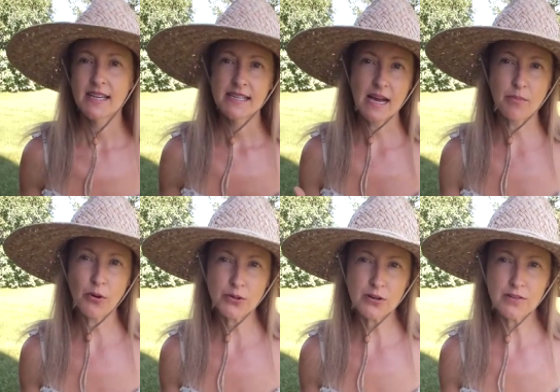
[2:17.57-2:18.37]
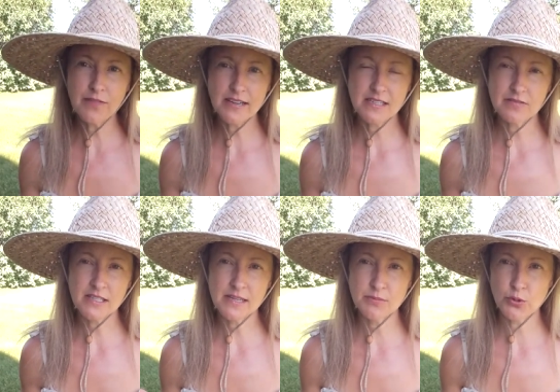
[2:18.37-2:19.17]
Now, both are
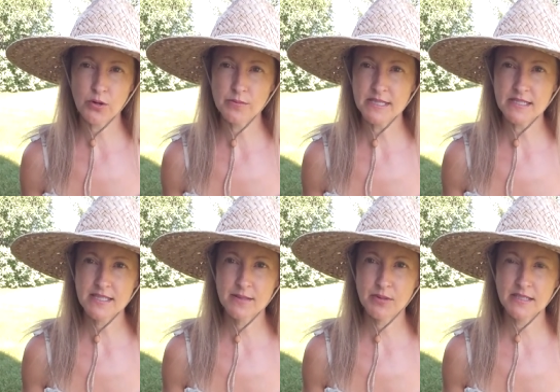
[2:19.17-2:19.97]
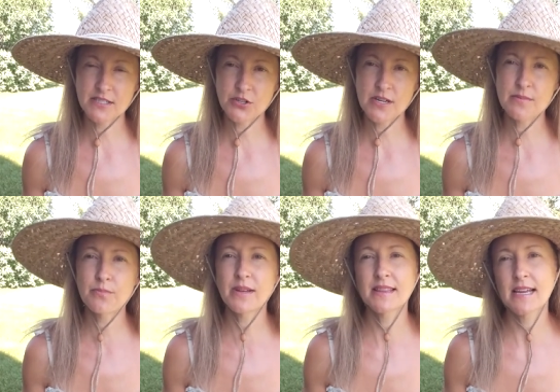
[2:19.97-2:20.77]
effectively absorbed into the bloodstream,
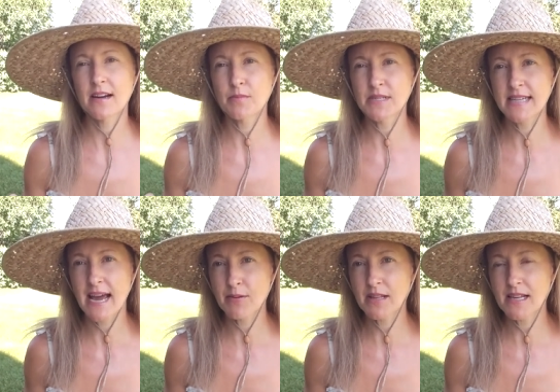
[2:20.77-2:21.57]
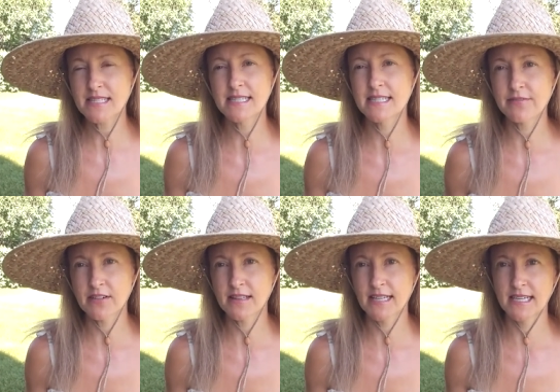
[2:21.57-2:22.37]
but they are metabolized
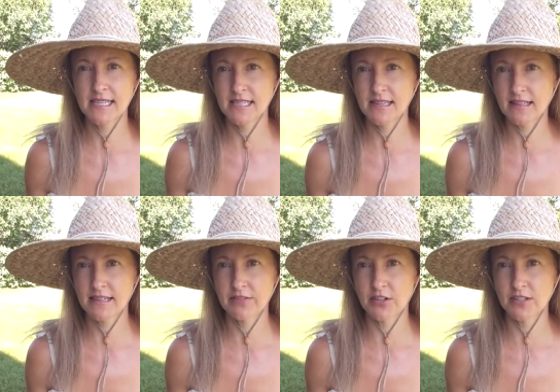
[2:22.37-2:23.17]
differently in the liver.